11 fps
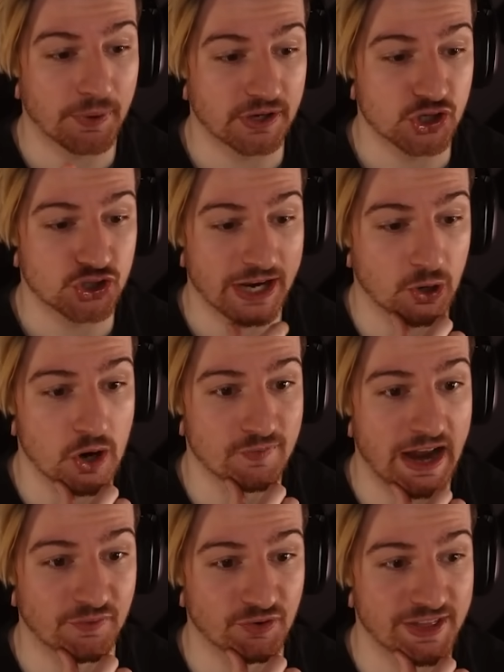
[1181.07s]
we got to check over
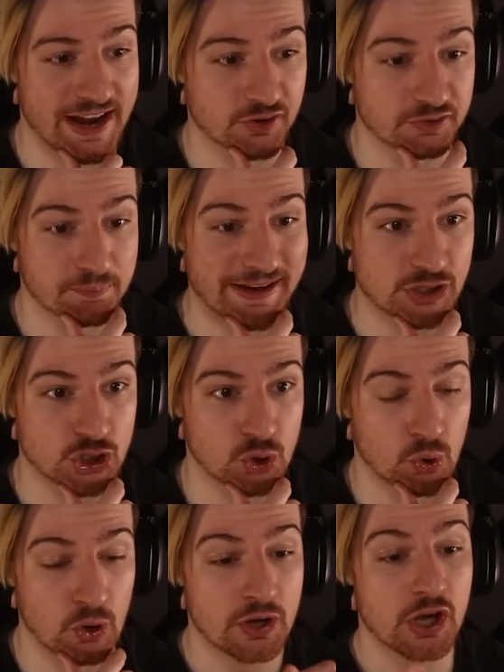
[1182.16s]
everything else and make
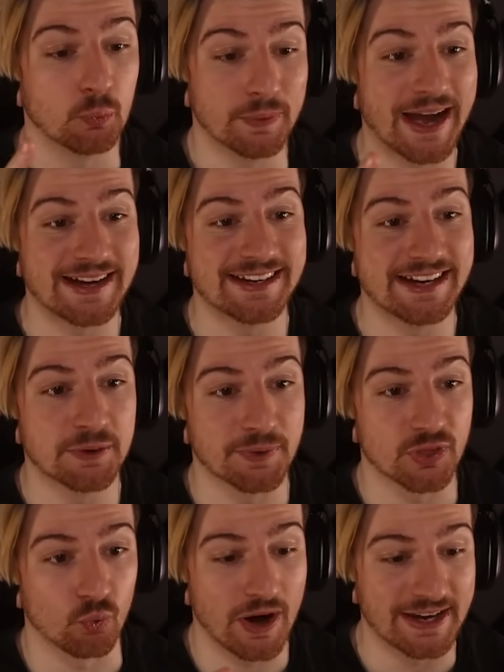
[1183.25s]
sure we are dealing
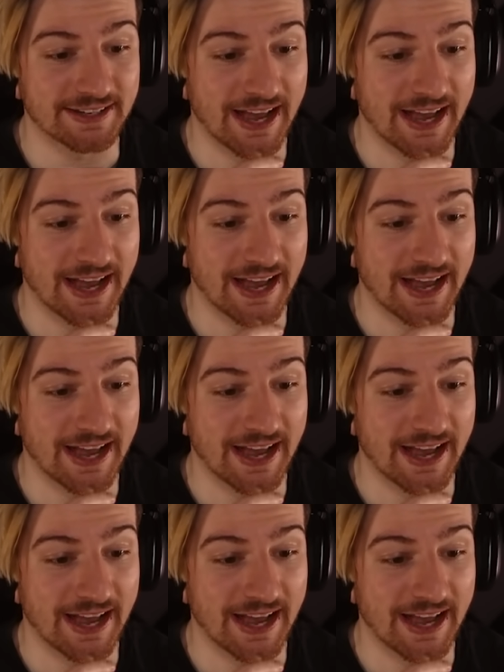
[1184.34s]
with the right